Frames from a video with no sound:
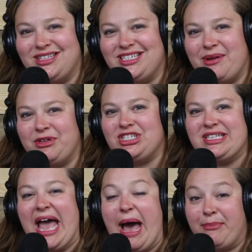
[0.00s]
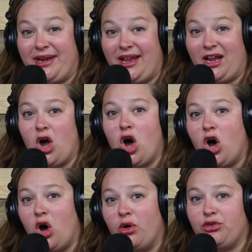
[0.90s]
The damage is happening
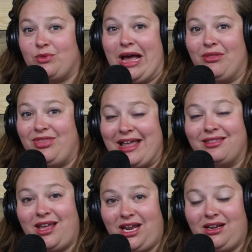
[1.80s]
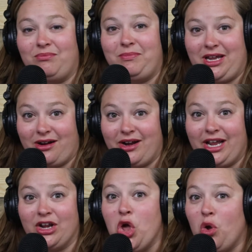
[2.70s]
all throughout that latent
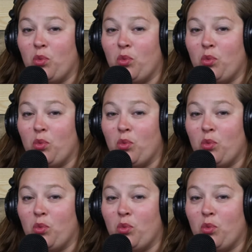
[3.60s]
period